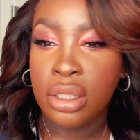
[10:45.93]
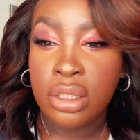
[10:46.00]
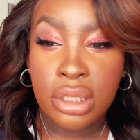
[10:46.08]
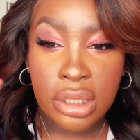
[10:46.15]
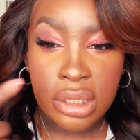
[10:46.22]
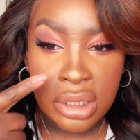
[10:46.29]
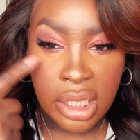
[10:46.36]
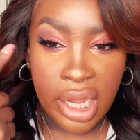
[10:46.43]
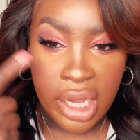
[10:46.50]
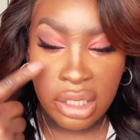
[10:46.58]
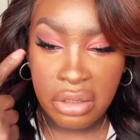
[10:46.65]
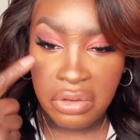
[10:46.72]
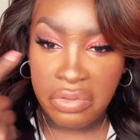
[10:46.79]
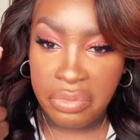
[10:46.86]
just to
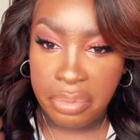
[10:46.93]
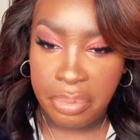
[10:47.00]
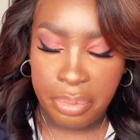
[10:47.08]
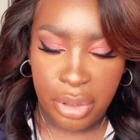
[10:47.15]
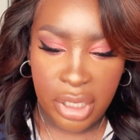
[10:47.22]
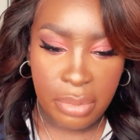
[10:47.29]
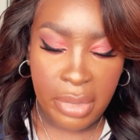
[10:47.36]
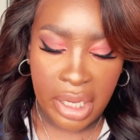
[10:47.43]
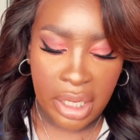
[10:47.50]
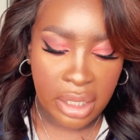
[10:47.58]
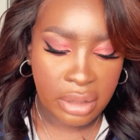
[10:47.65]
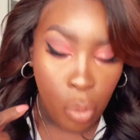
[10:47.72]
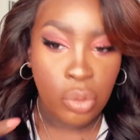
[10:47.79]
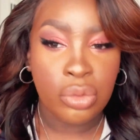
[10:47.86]
kind of put in
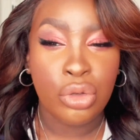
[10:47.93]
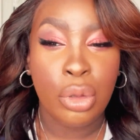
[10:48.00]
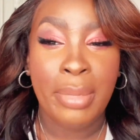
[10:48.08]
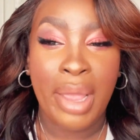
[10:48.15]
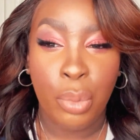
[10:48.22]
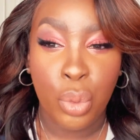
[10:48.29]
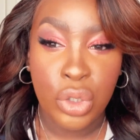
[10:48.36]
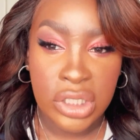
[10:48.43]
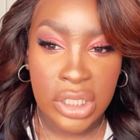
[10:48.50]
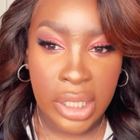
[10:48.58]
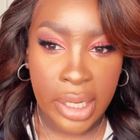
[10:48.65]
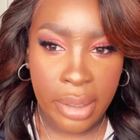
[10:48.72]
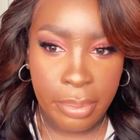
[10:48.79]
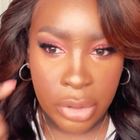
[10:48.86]
my, not my
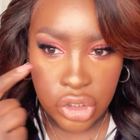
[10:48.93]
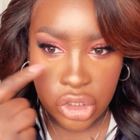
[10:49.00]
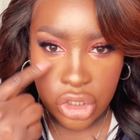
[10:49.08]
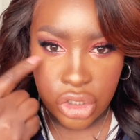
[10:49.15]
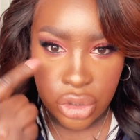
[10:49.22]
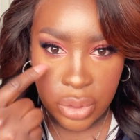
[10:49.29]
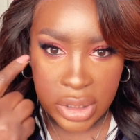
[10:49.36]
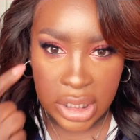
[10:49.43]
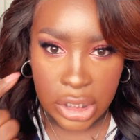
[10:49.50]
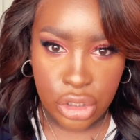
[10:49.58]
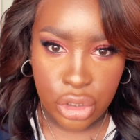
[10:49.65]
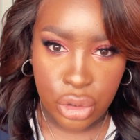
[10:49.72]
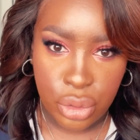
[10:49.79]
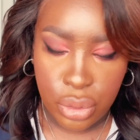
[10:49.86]
waterline, but just use it
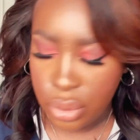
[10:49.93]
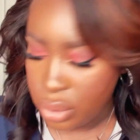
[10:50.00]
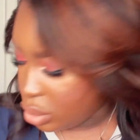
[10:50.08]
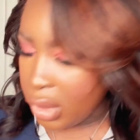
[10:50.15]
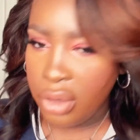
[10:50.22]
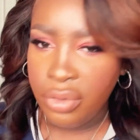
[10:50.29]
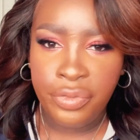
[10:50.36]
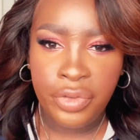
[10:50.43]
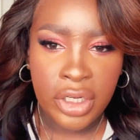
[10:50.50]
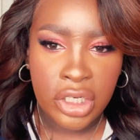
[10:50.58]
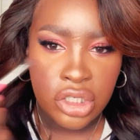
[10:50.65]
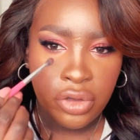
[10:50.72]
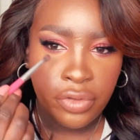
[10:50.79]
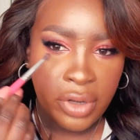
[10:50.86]
to
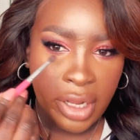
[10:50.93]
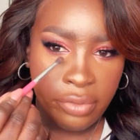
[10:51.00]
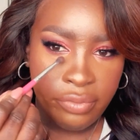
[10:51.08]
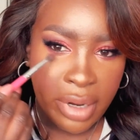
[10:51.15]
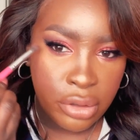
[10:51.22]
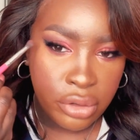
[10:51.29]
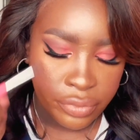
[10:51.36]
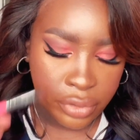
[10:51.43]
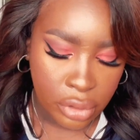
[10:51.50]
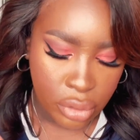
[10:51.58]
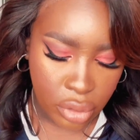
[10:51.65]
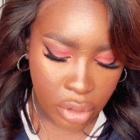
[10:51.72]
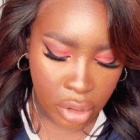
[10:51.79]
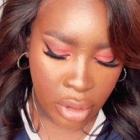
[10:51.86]
finish off, like round off the
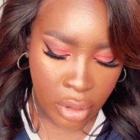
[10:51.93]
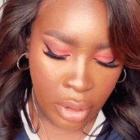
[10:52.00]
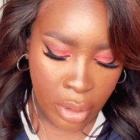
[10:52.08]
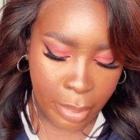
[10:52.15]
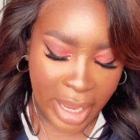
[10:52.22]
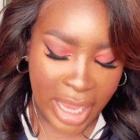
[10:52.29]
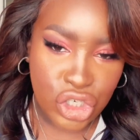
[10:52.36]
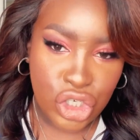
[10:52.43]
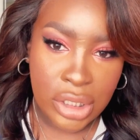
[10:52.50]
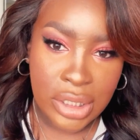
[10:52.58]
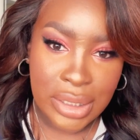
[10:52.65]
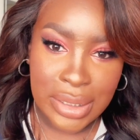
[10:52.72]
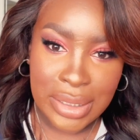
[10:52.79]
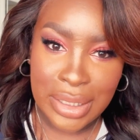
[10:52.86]
look. But as you
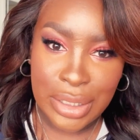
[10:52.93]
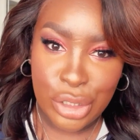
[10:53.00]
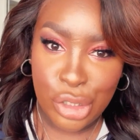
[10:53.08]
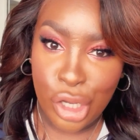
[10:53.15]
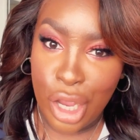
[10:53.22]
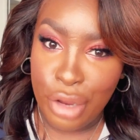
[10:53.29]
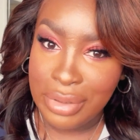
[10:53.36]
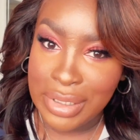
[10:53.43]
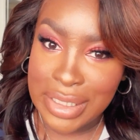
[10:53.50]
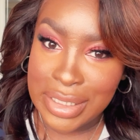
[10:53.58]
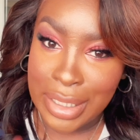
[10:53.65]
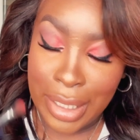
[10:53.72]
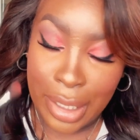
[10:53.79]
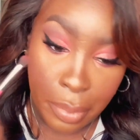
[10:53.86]
can see, you can't really
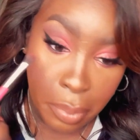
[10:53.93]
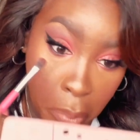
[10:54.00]
see it.